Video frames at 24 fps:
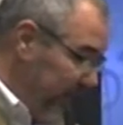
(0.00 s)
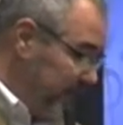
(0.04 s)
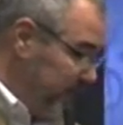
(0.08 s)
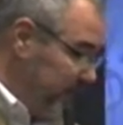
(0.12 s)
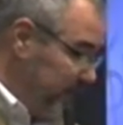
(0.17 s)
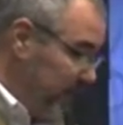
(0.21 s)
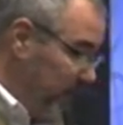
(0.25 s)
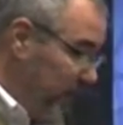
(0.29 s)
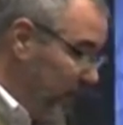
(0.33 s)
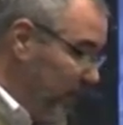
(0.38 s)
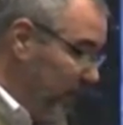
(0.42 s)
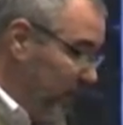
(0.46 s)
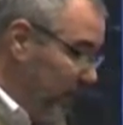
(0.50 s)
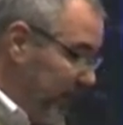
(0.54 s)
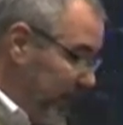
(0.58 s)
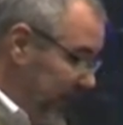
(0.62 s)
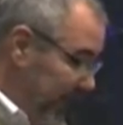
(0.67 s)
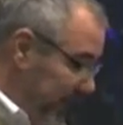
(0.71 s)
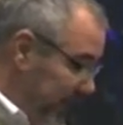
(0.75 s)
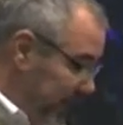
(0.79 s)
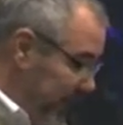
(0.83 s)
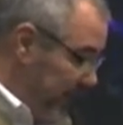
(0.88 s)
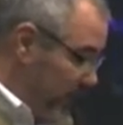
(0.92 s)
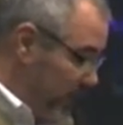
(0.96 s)
So
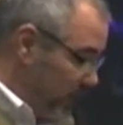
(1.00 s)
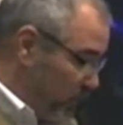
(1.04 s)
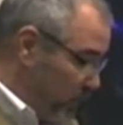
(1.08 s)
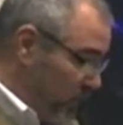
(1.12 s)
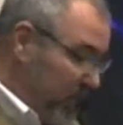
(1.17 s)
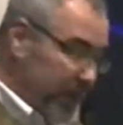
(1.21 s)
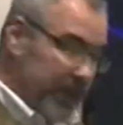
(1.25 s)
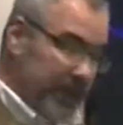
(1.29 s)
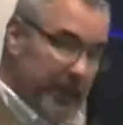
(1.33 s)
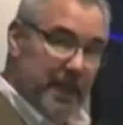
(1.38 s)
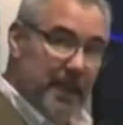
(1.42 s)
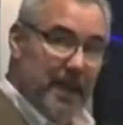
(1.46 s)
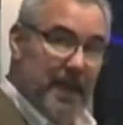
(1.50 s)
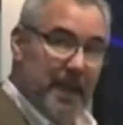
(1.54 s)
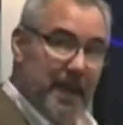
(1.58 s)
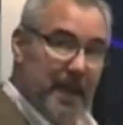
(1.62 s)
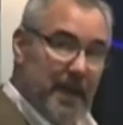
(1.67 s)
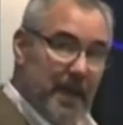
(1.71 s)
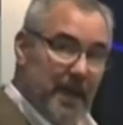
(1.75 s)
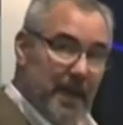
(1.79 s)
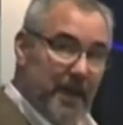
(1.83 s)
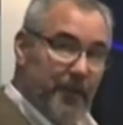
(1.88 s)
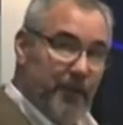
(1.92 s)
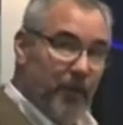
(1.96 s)
it is really the
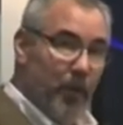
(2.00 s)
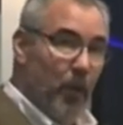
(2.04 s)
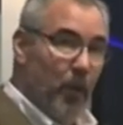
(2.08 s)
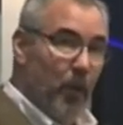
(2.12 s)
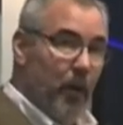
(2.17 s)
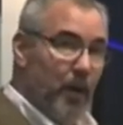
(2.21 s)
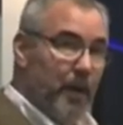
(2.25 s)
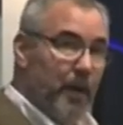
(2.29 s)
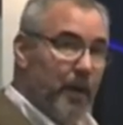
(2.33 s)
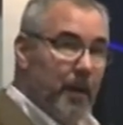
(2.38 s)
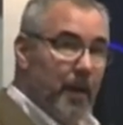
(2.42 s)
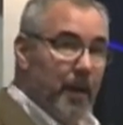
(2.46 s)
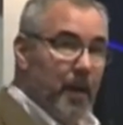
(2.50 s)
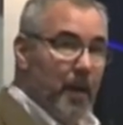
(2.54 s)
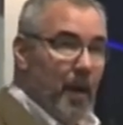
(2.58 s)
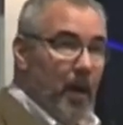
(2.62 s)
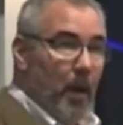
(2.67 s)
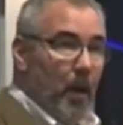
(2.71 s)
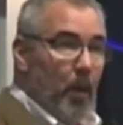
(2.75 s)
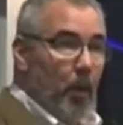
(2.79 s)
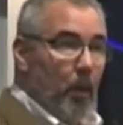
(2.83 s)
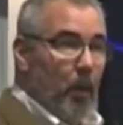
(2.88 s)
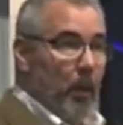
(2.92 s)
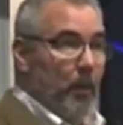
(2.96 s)
key for
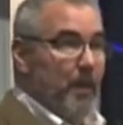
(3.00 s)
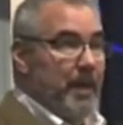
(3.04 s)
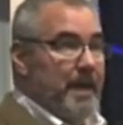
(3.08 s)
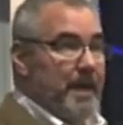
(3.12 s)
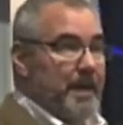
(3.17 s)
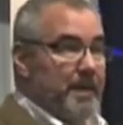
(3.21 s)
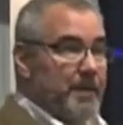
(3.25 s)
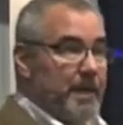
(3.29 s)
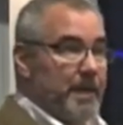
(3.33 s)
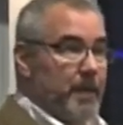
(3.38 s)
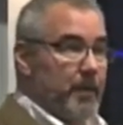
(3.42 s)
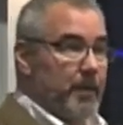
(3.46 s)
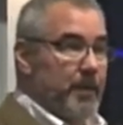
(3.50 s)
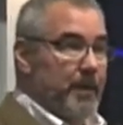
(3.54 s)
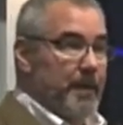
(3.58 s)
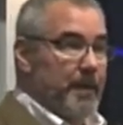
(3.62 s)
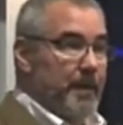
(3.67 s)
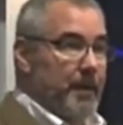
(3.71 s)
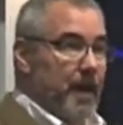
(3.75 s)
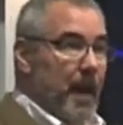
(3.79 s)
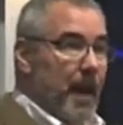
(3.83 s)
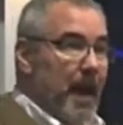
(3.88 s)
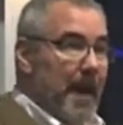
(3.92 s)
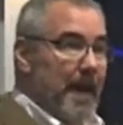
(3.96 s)
what we consider to be
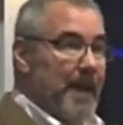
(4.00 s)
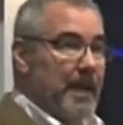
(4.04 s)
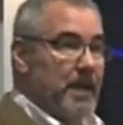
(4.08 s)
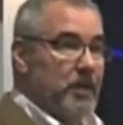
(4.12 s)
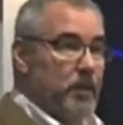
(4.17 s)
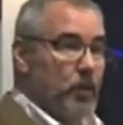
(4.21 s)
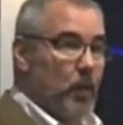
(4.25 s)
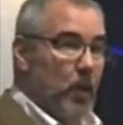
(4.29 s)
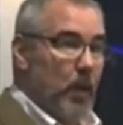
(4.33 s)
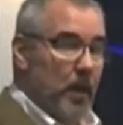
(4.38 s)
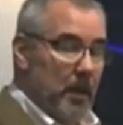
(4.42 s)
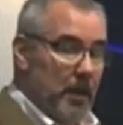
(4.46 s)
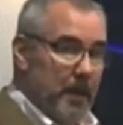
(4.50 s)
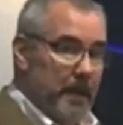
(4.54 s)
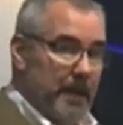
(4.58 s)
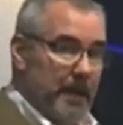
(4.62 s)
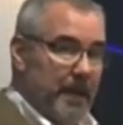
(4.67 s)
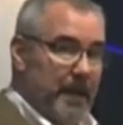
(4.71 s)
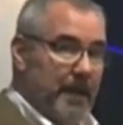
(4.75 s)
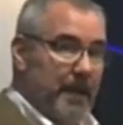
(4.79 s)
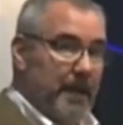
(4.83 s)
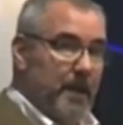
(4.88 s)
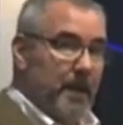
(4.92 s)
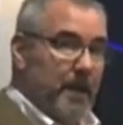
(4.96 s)
the highest
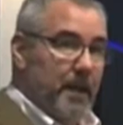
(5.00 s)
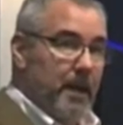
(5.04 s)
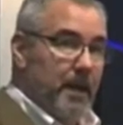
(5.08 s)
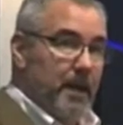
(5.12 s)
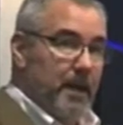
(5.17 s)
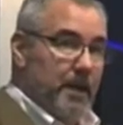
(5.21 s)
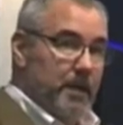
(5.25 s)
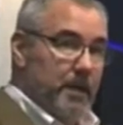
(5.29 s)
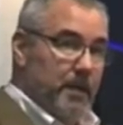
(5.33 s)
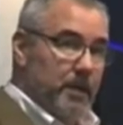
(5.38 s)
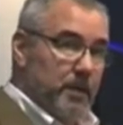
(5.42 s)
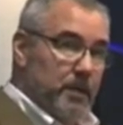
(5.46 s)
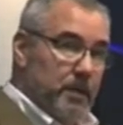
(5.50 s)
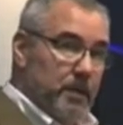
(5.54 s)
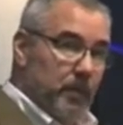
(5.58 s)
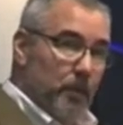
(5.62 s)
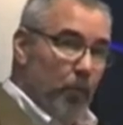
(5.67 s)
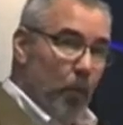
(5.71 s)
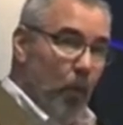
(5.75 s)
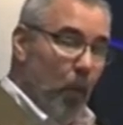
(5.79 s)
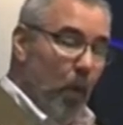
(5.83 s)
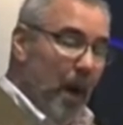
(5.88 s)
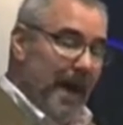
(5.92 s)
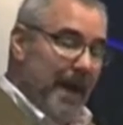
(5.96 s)
quality
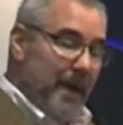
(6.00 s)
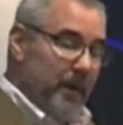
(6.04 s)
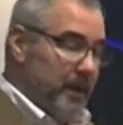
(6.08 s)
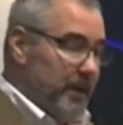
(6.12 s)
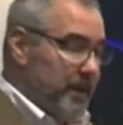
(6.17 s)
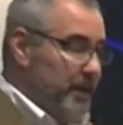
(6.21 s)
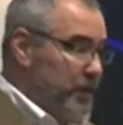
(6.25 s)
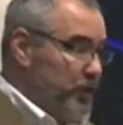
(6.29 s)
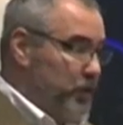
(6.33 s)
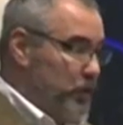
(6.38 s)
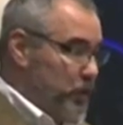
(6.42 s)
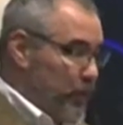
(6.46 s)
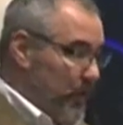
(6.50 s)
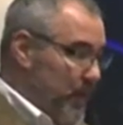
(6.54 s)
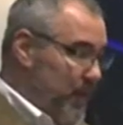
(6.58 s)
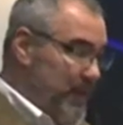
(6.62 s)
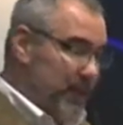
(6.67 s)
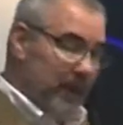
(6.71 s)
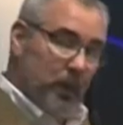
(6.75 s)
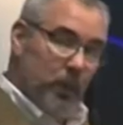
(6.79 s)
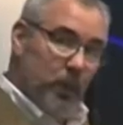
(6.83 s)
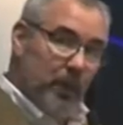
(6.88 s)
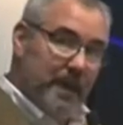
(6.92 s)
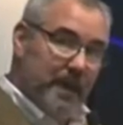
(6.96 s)
wireless
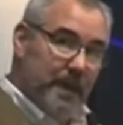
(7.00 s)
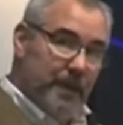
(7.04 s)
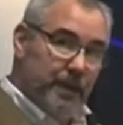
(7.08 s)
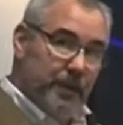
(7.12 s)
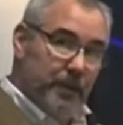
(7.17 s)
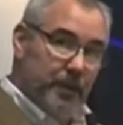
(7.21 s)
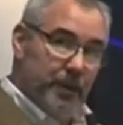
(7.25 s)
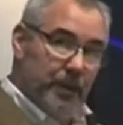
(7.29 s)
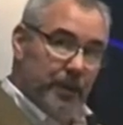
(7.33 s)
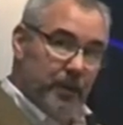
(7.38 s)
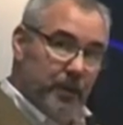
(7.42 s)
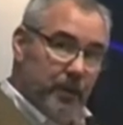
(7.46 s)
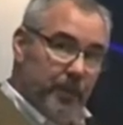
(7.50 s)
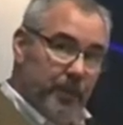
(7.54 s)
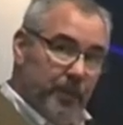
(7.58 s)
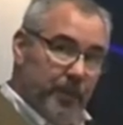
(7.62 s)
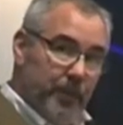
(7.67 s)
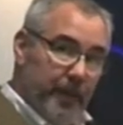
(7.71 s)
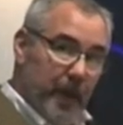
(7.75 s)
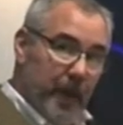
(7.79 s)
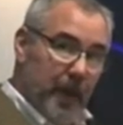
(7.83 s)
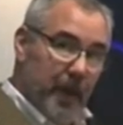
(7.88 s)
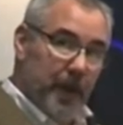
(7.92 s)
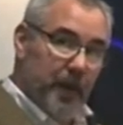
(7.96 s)
streaming we can do
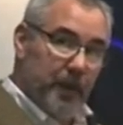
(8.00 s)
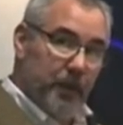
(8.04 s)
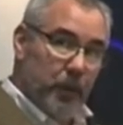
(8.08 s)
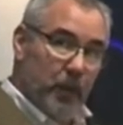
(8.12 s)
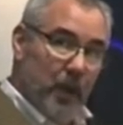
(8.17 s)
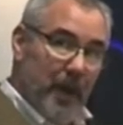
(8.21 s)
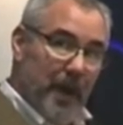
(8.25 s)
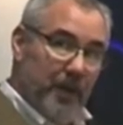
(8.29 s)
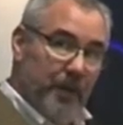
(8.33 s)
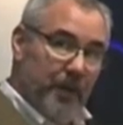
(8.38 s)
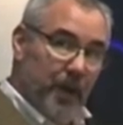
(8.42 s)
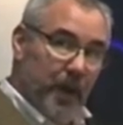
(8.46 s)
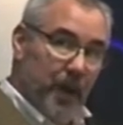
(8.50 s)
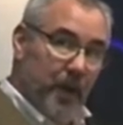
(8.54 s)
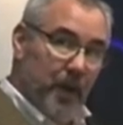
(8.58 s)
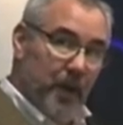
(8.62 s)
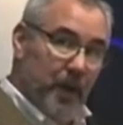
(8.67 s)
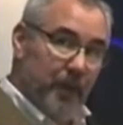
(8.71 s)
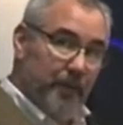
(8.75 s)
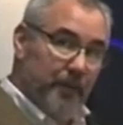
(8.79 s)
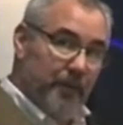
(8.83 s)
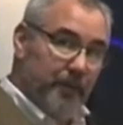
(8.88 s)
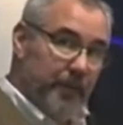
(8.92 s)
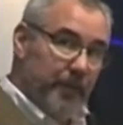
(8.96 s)
uh, throughout the
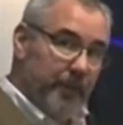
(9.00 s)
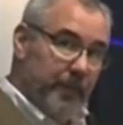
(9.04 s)
home.